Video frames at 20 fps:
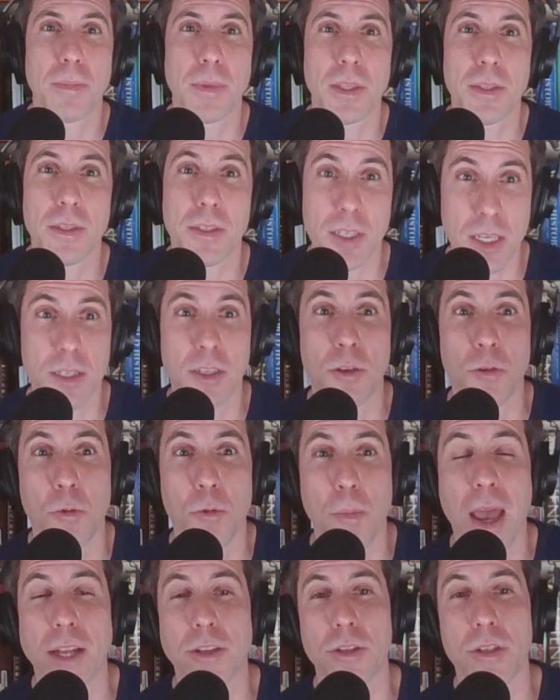It's easy to
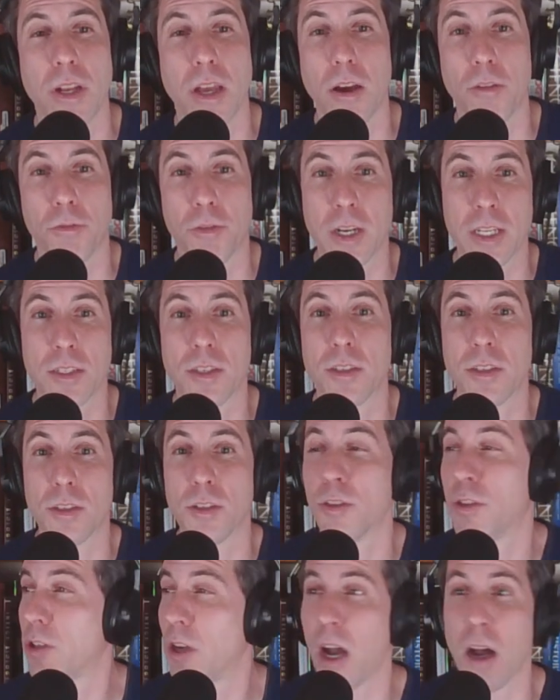imagine how Francis's
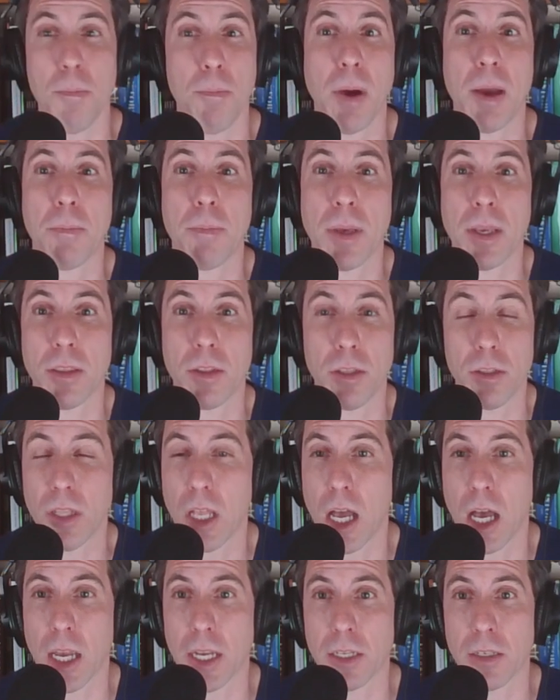job might be in the
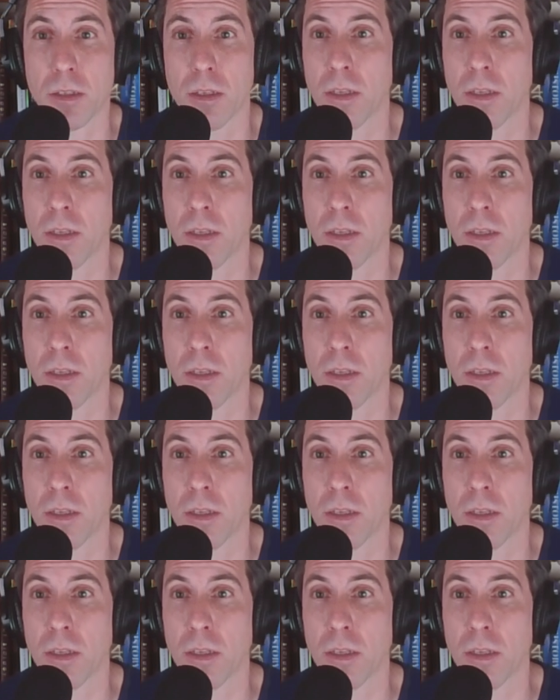line,